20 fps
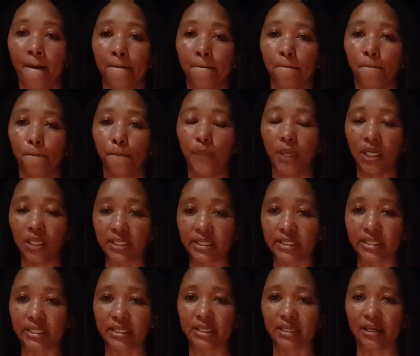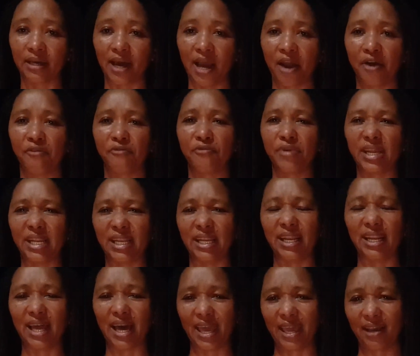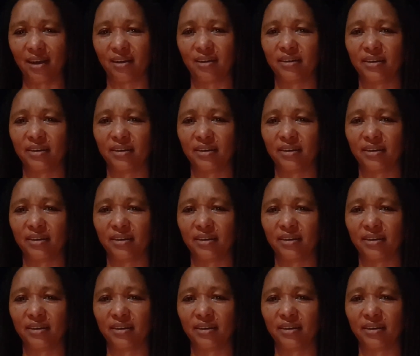But I really like